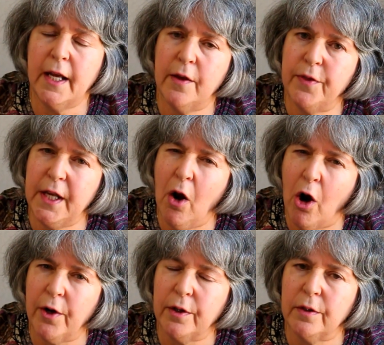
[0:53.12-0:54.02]
The
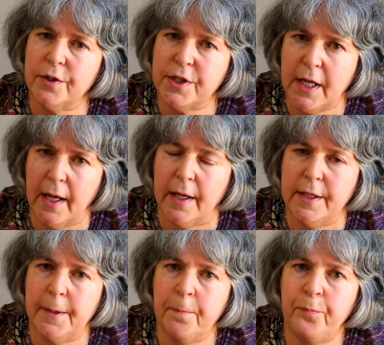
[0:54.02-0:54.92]
article
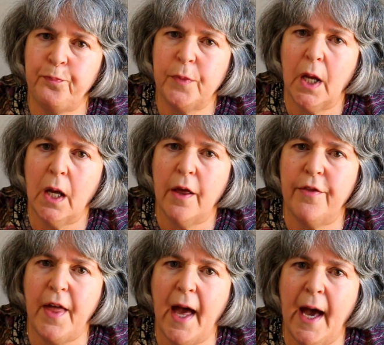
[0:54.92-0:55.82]
said
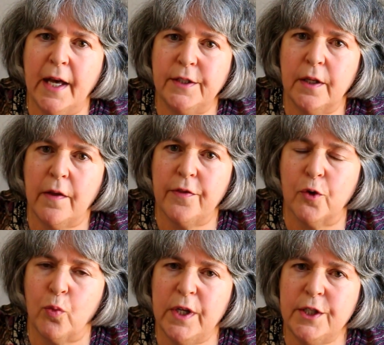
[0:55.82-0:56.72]
that
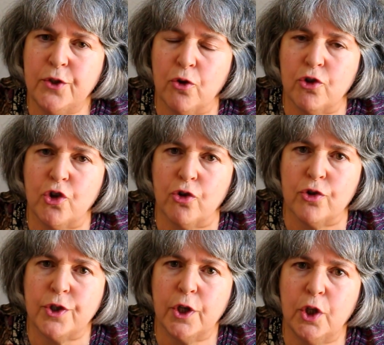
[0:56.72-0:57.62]
the
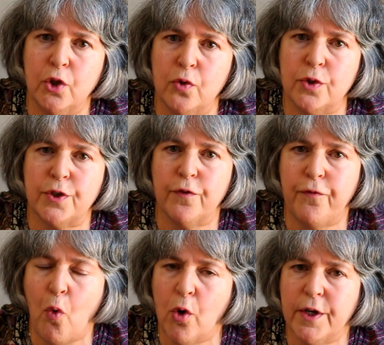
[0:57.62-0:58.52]
researchers used
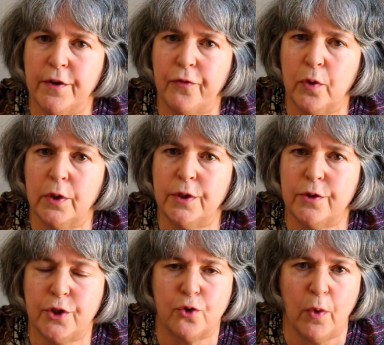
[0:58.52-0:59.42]
4 different
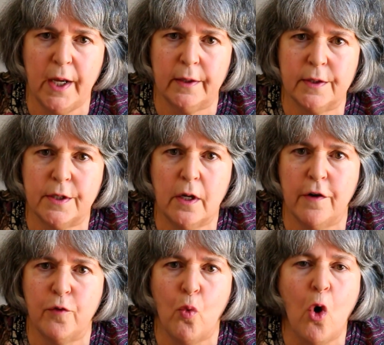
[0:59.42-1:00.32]
strengths
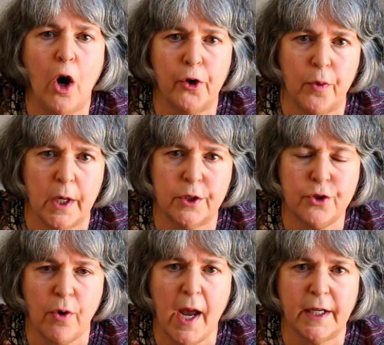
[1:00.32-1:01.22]
of a water
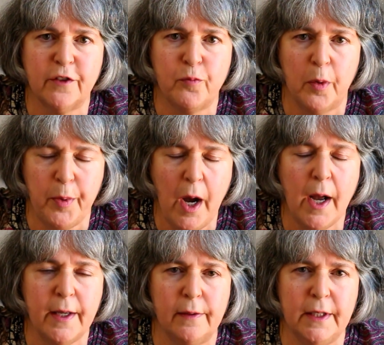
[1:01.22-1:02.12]
extract of
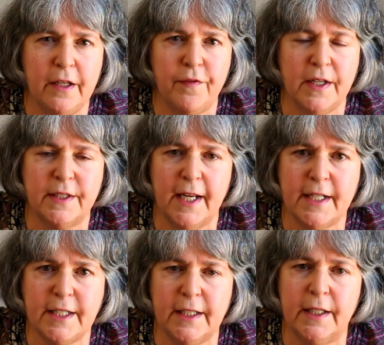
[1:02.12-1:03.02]
papaya leaf and
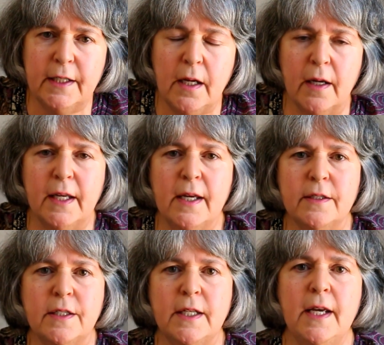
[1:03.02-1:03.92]
tested it
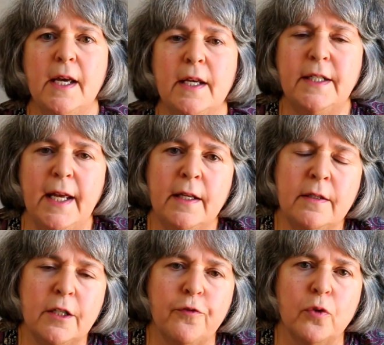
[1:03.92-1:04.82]
against
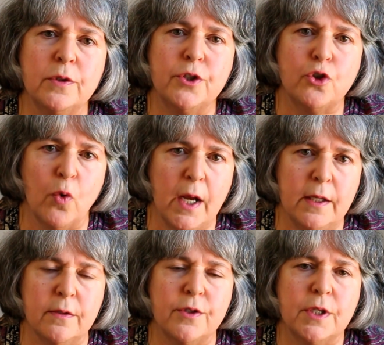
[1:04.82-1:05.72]
10 different
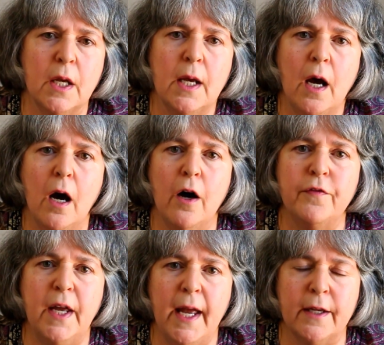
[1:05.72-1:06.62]
strains
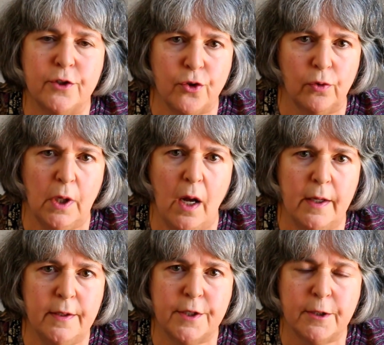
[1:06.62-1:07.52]
of cancer
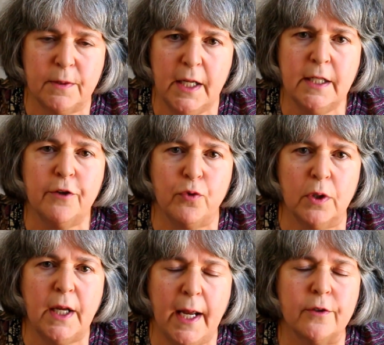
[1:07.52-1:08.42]
lines, 10
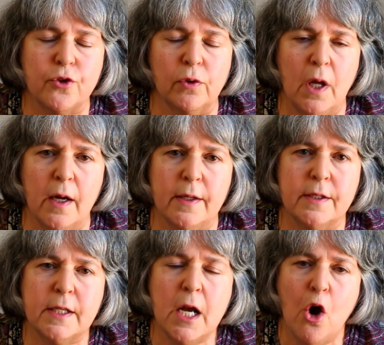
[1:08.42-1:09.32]
different cancer
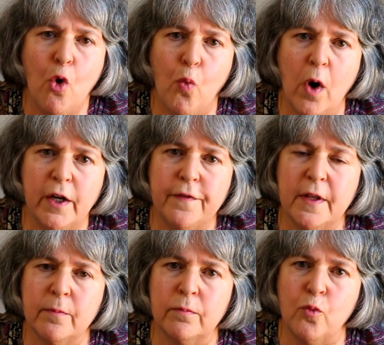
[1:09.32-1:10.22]
lines. One of
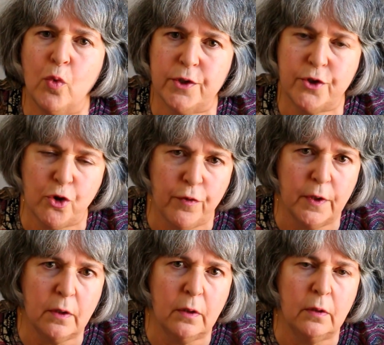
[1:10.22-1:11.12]
them was
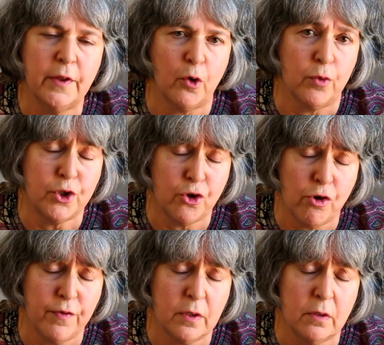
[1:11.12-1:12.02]
cervical. There was
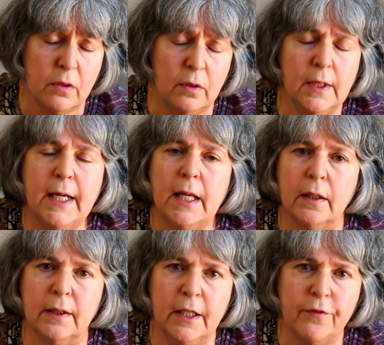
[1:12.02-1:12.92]
cervical,
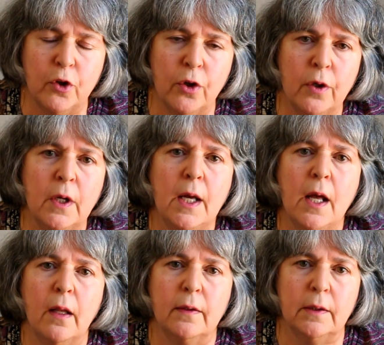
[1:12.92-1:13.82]
liver,
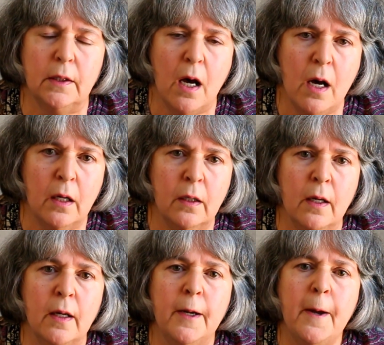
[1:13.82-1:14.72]
lung,